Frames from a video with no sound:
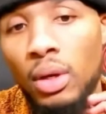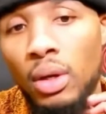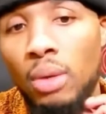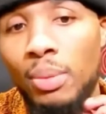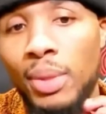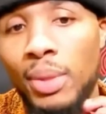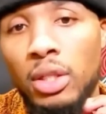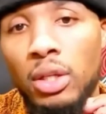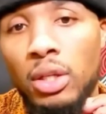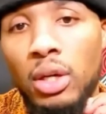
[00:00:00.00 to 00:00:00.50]

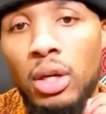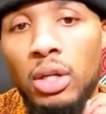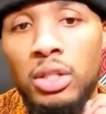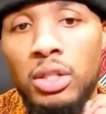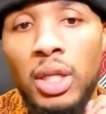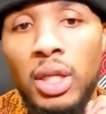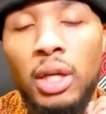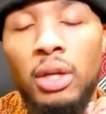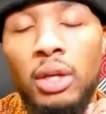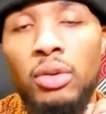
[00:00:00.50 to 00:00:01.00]
I thought our
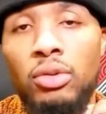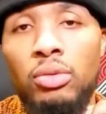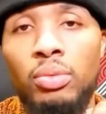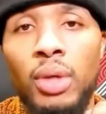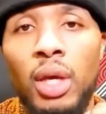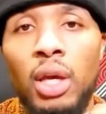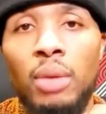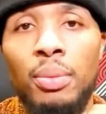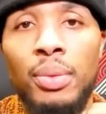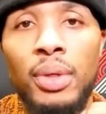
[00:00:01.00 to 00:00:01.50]
second group
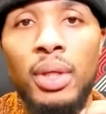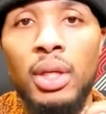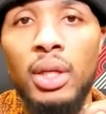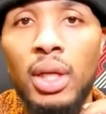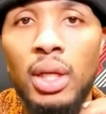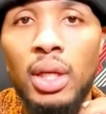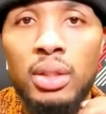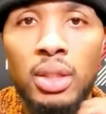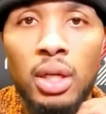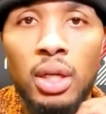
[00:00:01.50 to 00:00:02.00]
came in
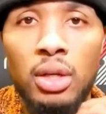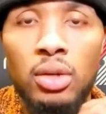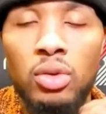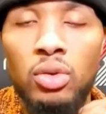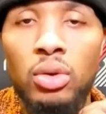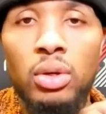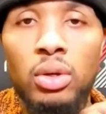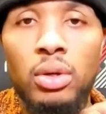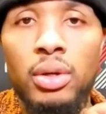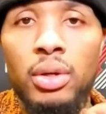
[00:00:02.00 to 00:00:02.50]
that second
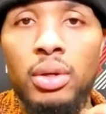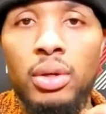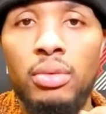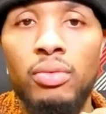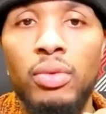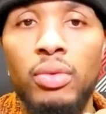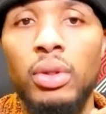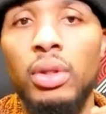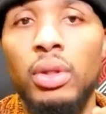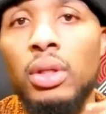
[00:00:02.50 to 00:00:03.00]
quarter
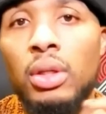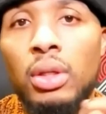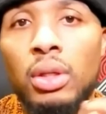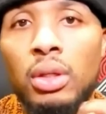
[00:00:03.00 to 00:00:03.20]
and really